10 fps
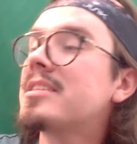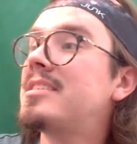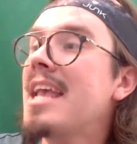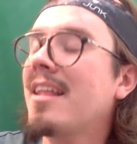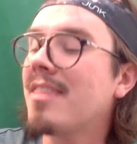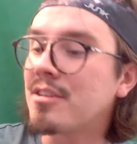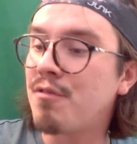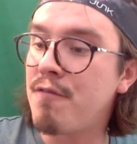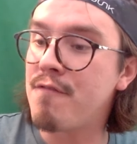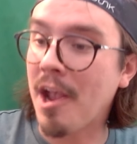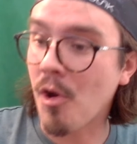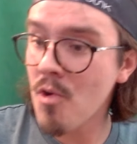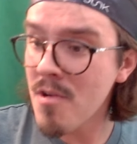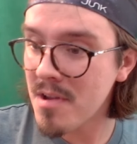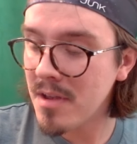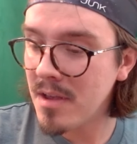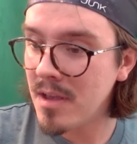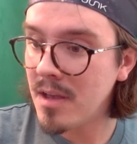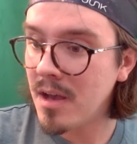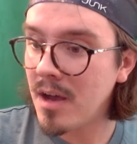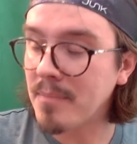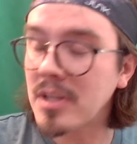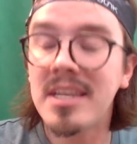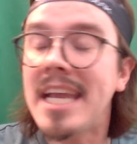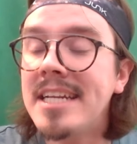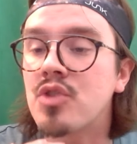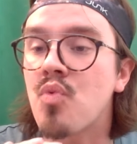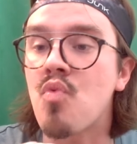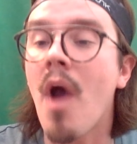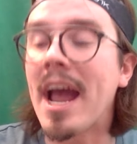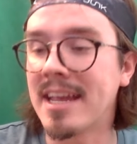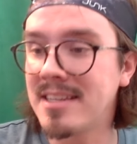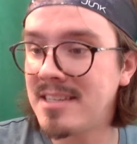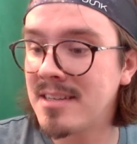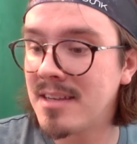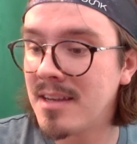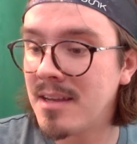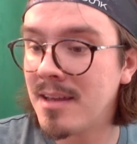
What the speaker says: not saying that's fair. I'm not saying it's right.